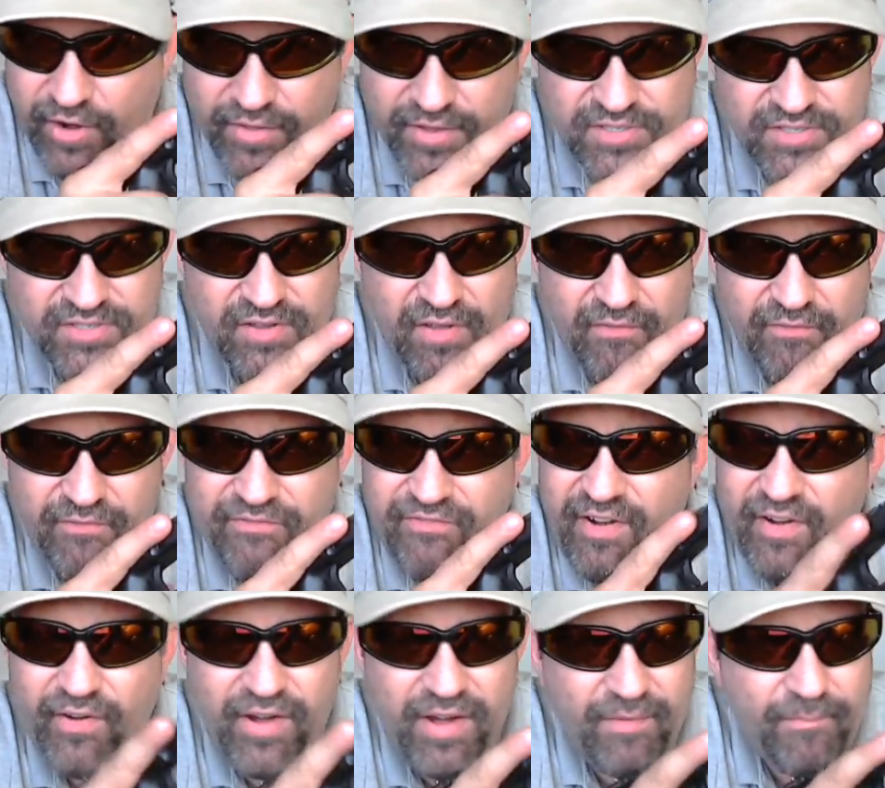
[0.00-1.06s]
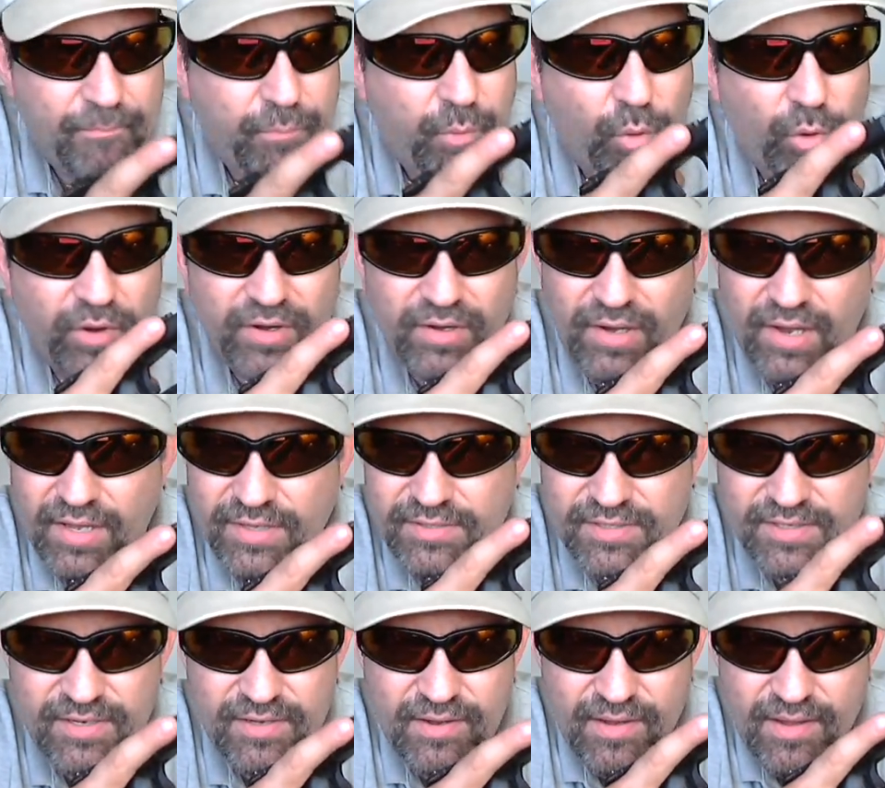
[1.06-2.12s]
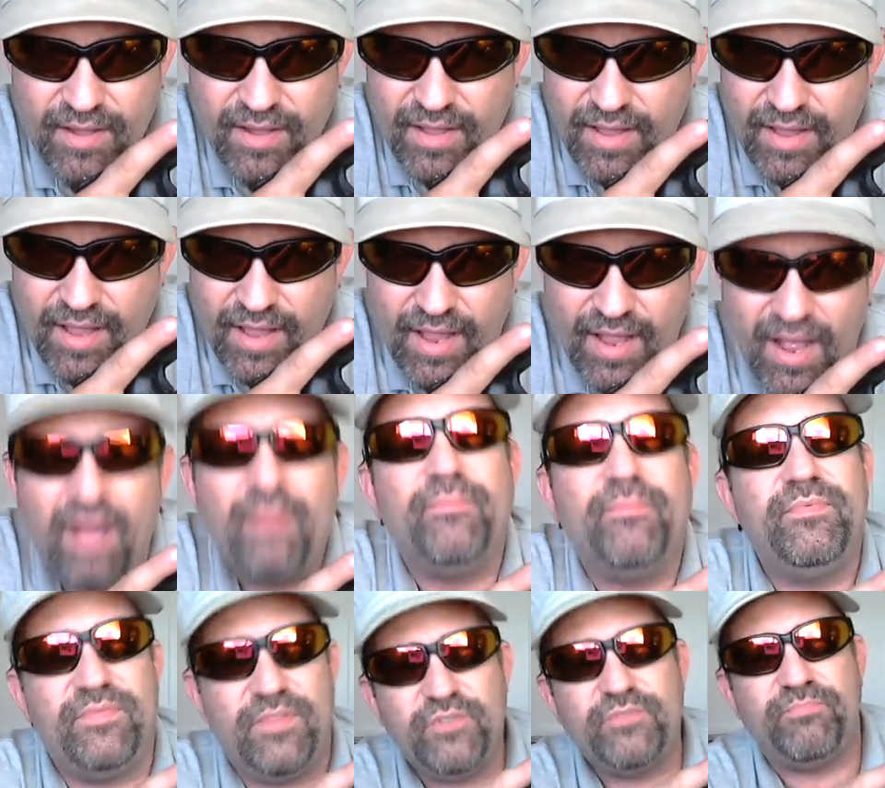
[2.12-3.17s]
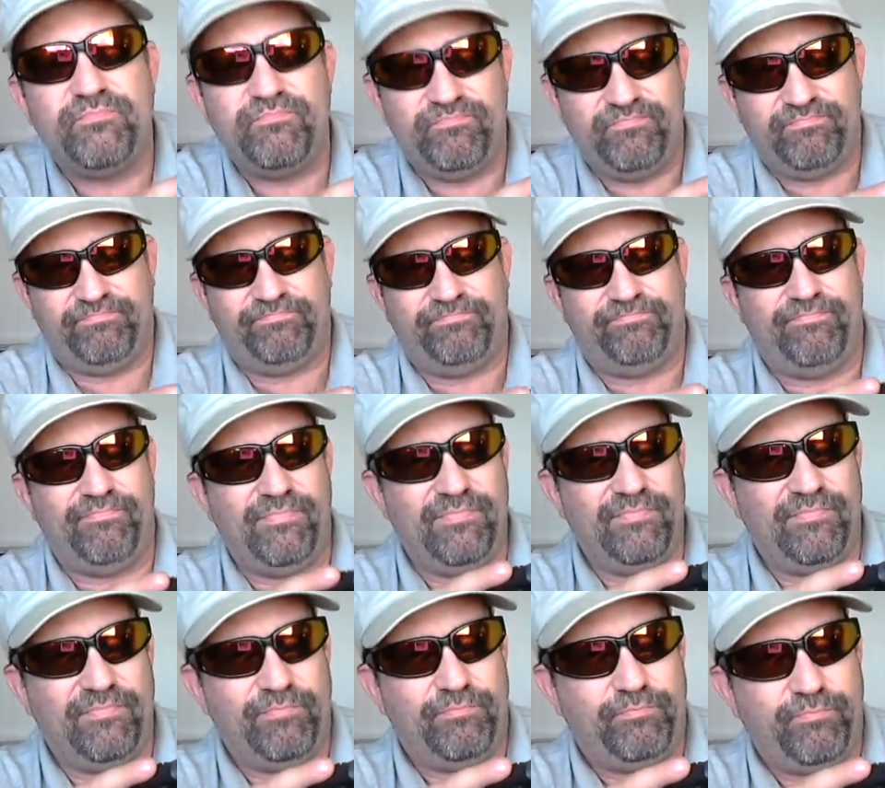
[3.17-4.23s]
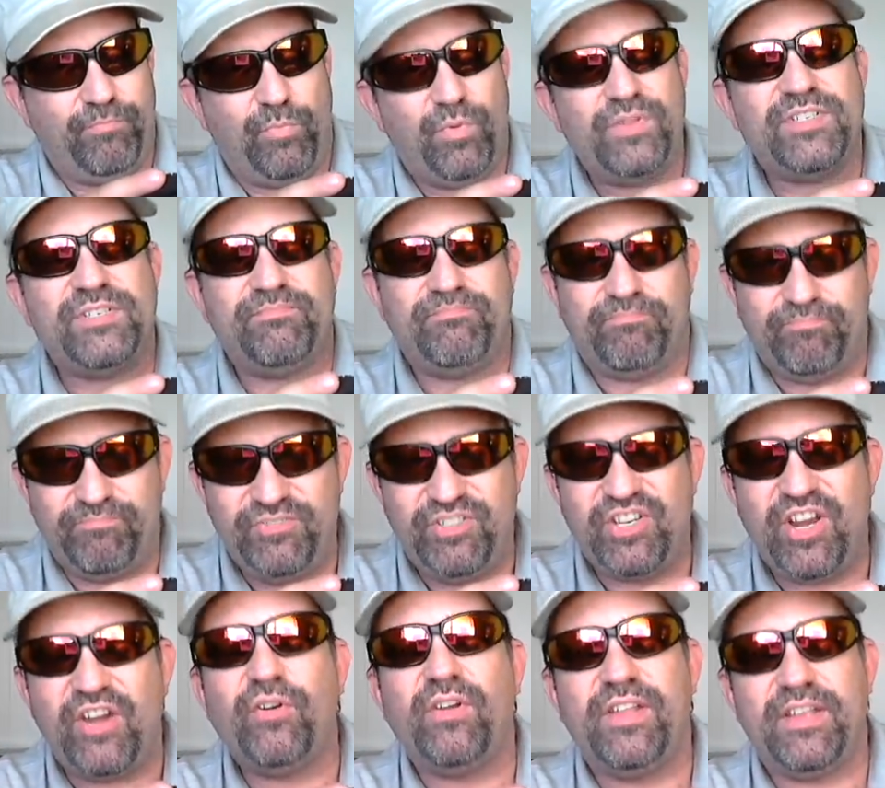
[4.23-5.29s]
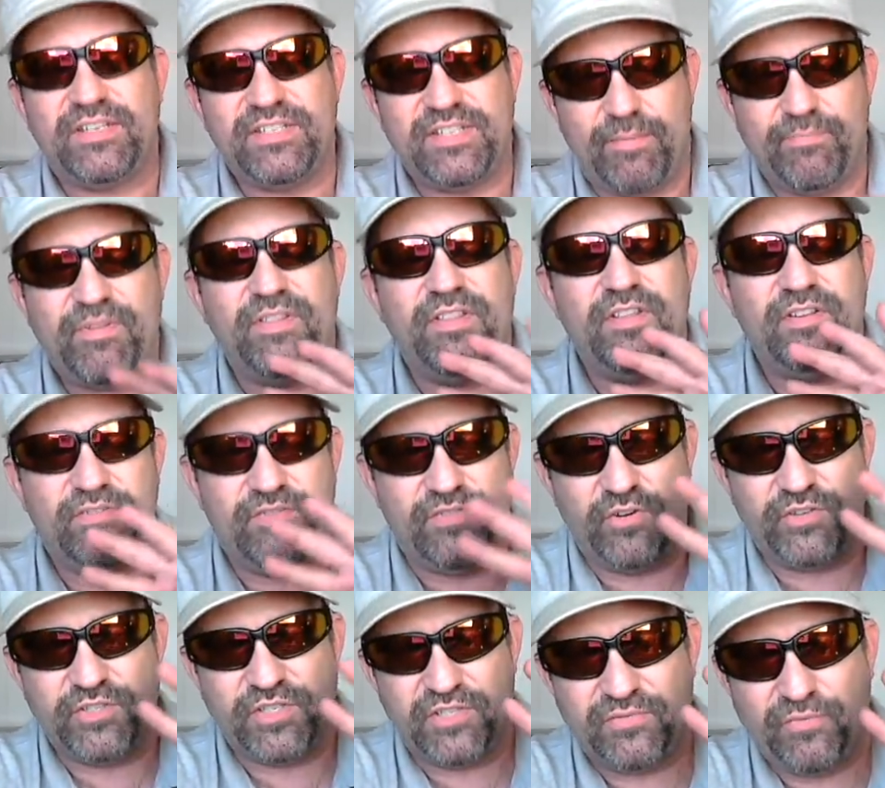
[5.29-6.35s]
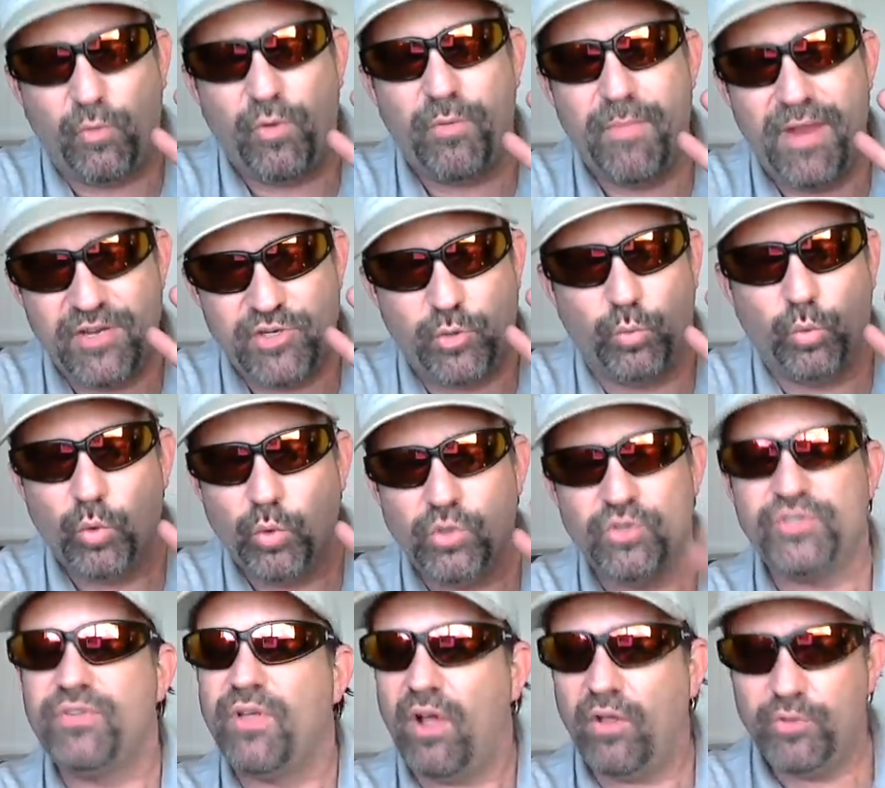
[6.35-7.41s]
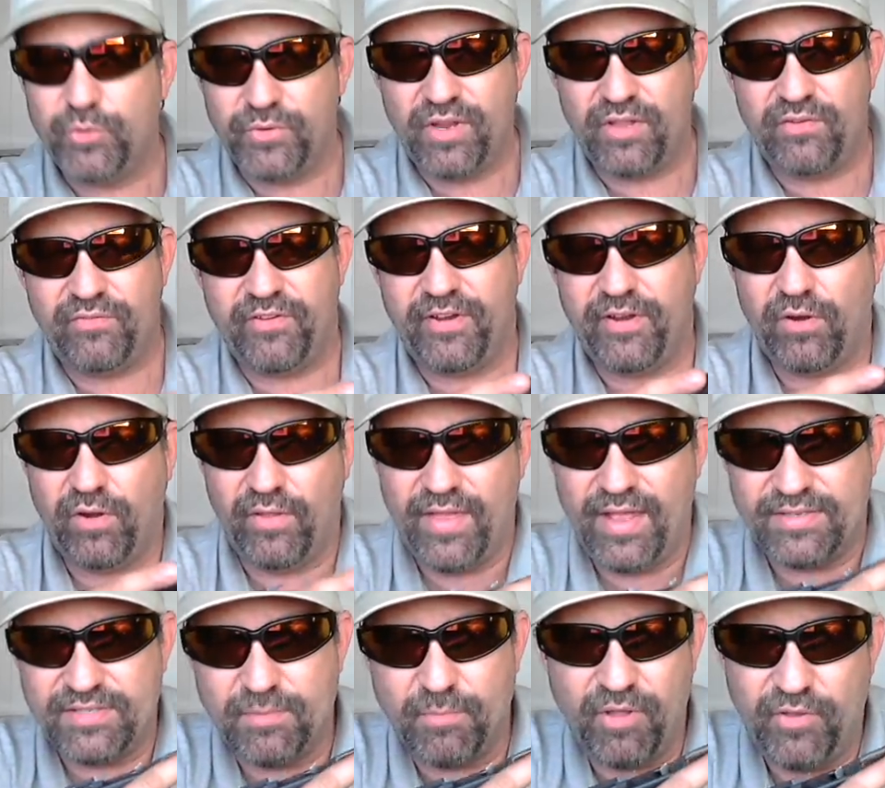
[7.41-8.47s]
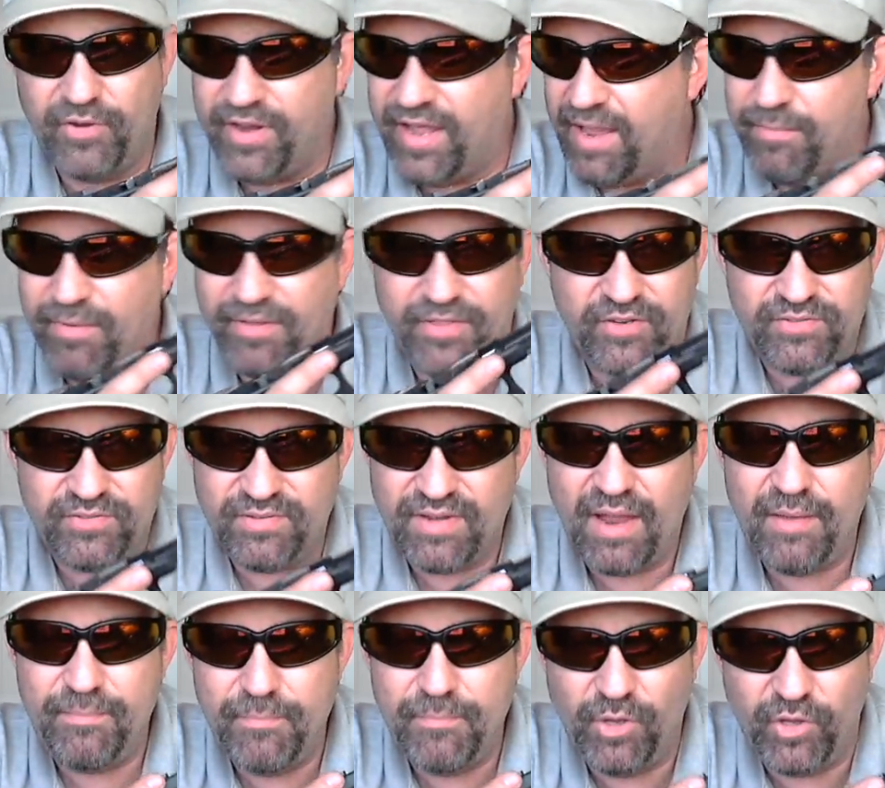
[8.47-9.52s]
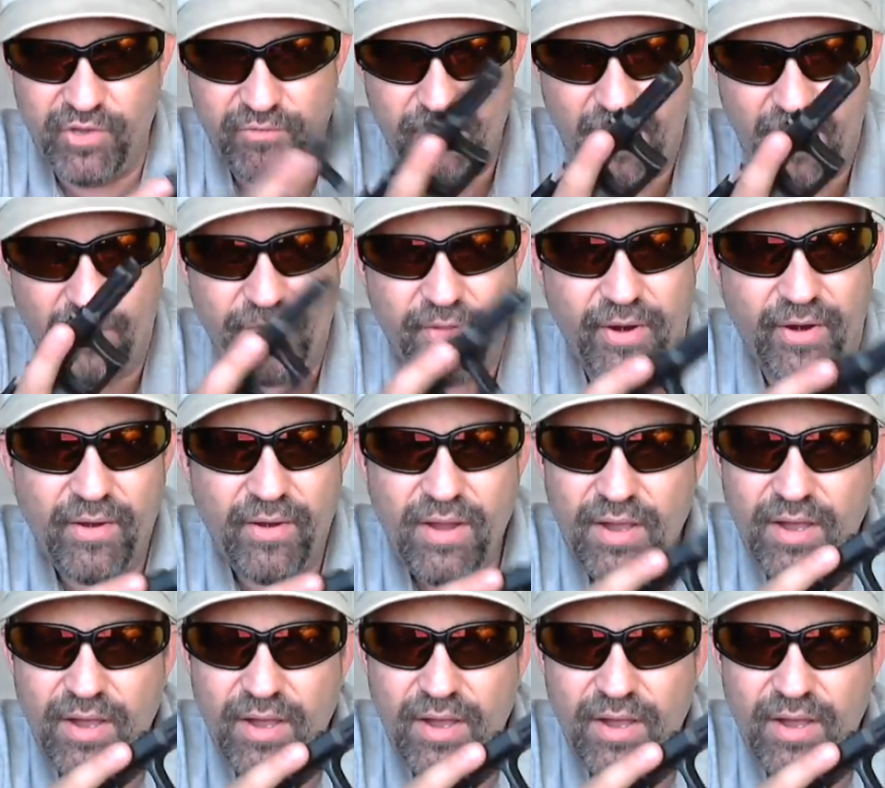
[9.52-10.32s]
This is a very important lesson. There's what's generally accepted is there's these four major rules. I'll do another video on that some other day, but there's 8 million of them out there.